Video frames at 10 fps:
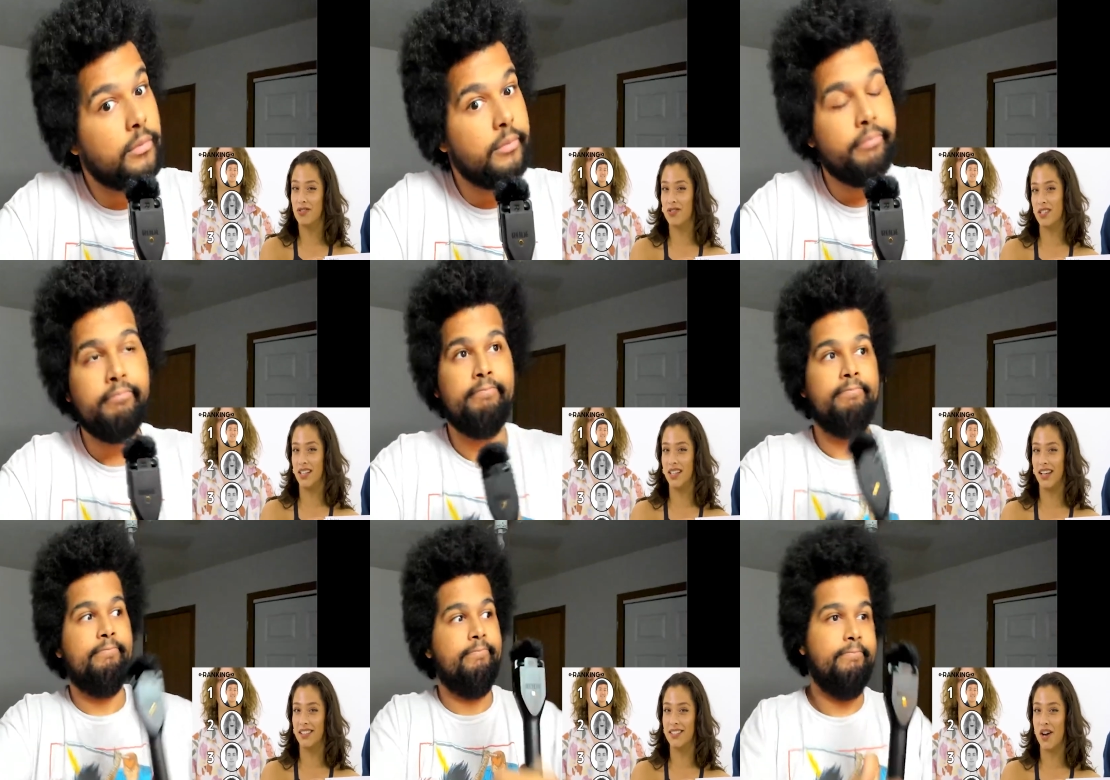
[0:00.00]
Speaker 1: be interested in
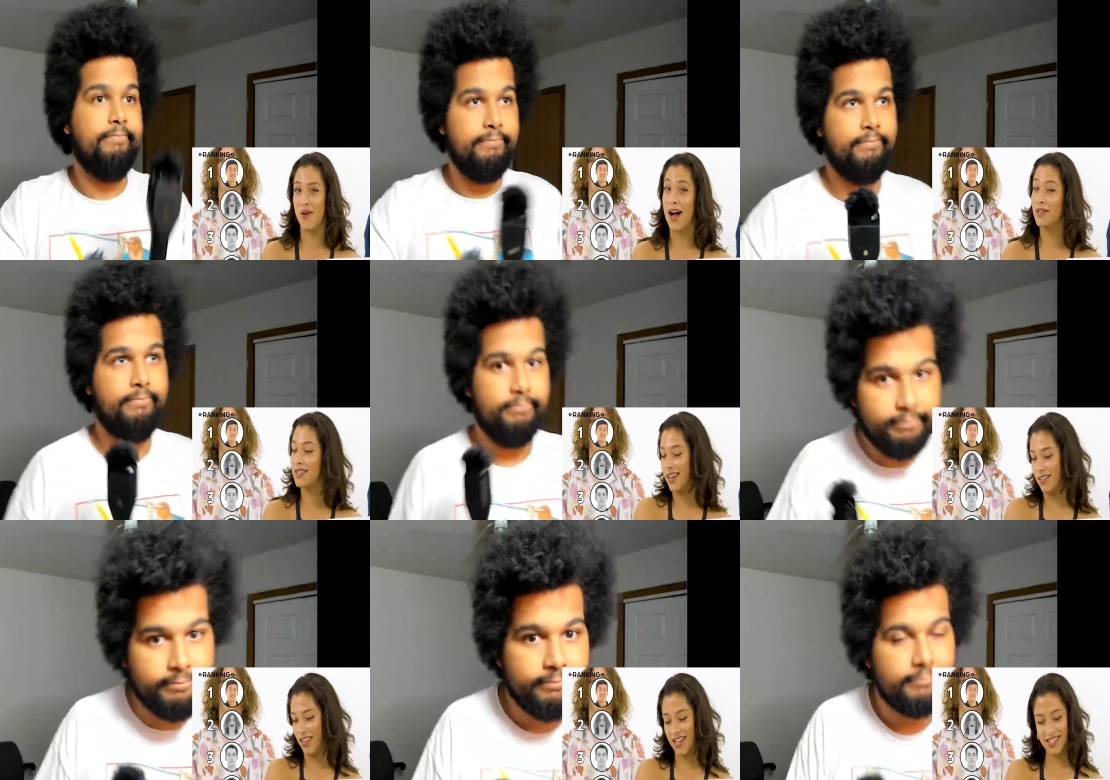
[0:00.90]
getting to know outside
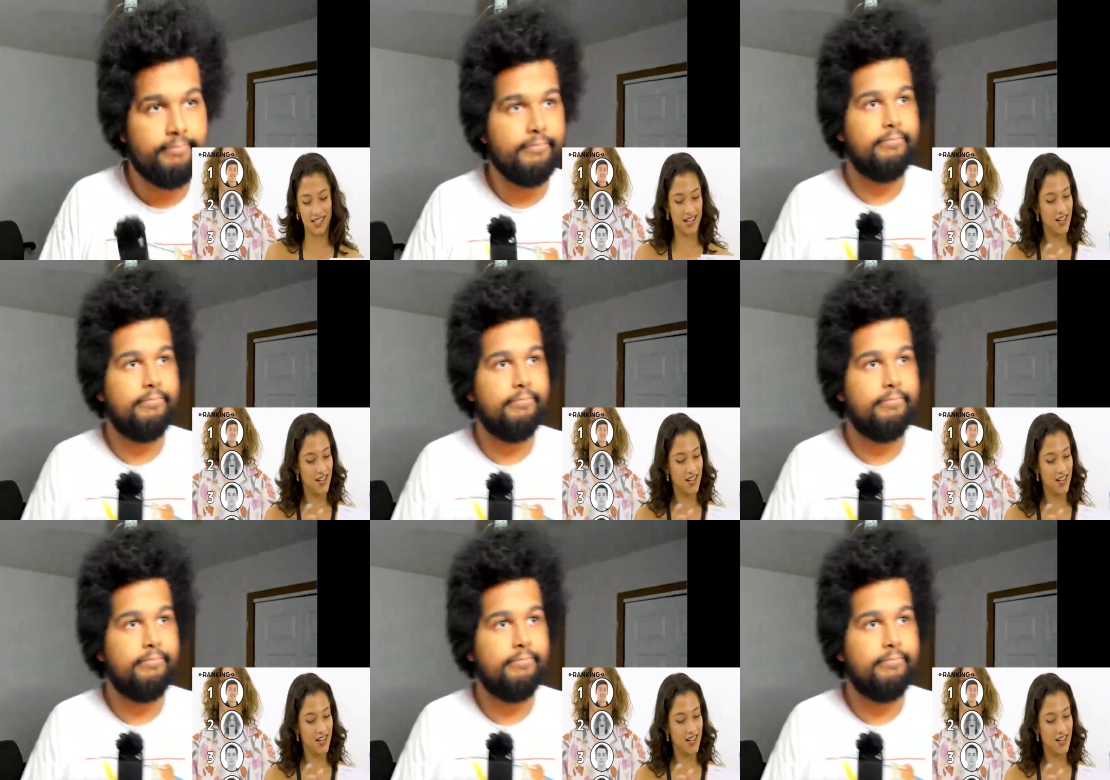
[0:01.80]
of this.